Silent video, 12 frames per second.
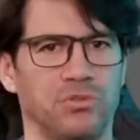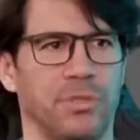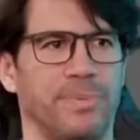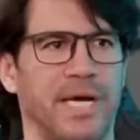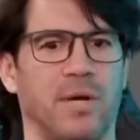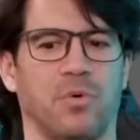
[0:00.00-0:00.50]
to
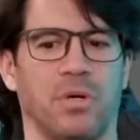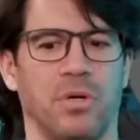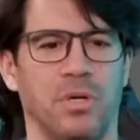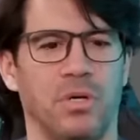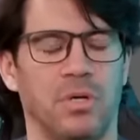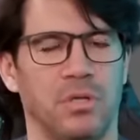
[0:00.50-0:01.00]
power.
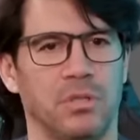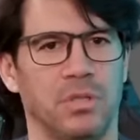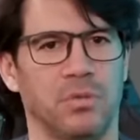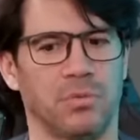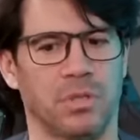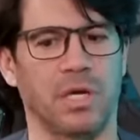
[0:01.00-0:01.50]

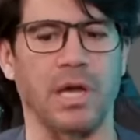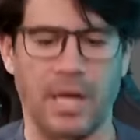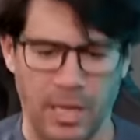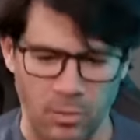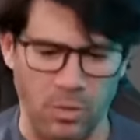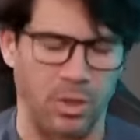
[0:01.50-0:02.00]
They were like,
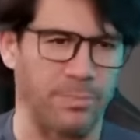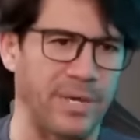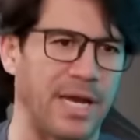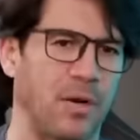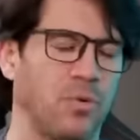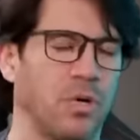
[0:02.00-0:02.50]
I want
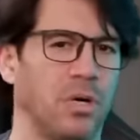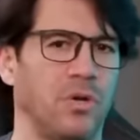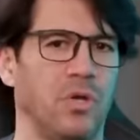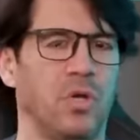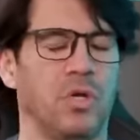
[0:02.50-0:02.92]
power.